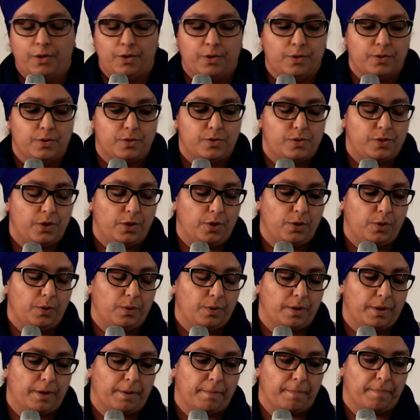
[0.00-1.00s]
So
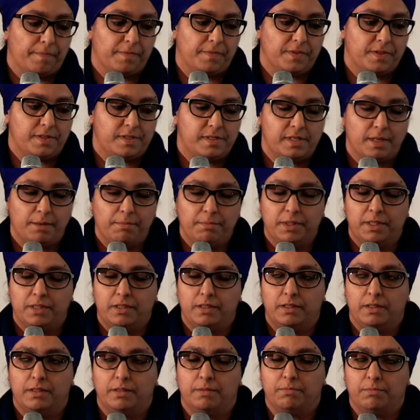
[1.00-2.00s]
some of
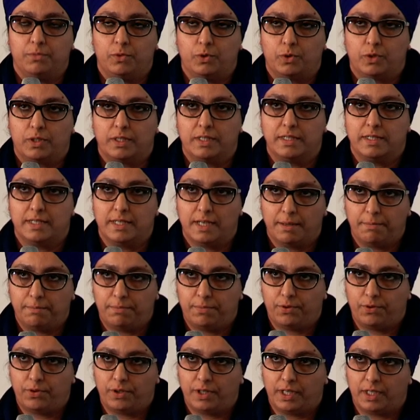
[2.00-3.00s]
the more
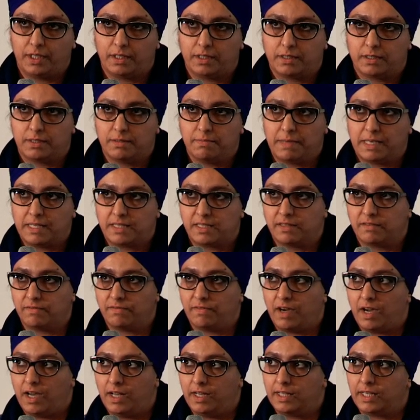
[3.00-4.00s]
contemporary domestic
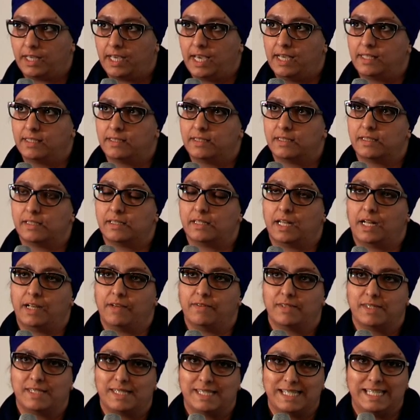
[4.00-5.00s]
violence cases that I've
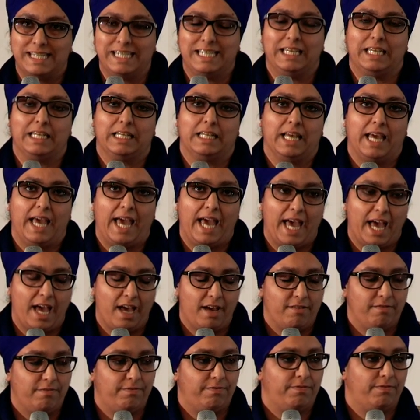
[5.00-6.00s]
seen
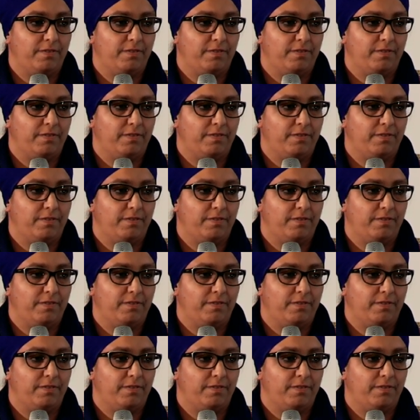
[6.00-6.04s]
have